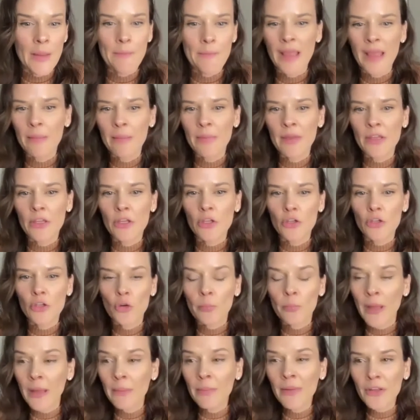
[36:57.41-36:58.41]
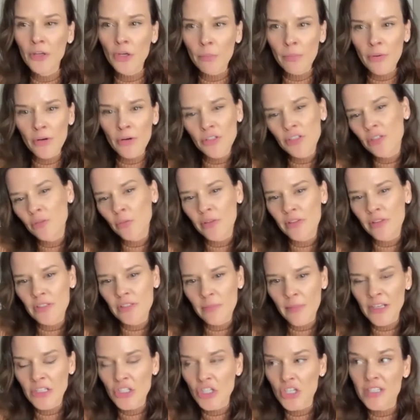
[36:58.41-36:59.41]
Maybe your person with
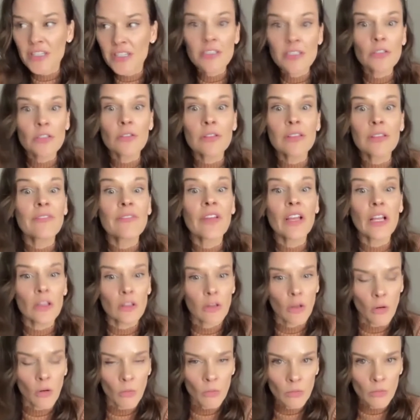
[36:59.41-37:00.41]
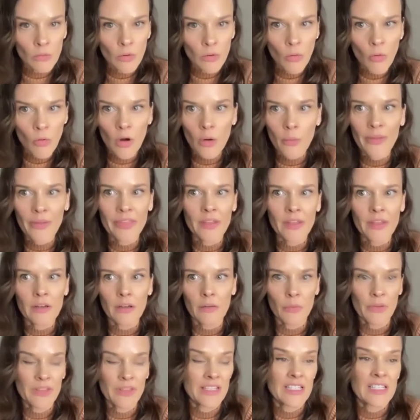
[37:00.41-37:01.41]
dementia is still living alone or with
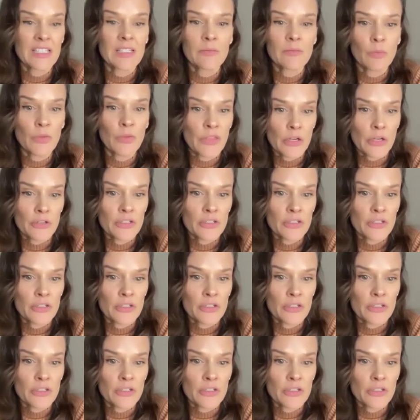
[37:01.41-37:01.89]
their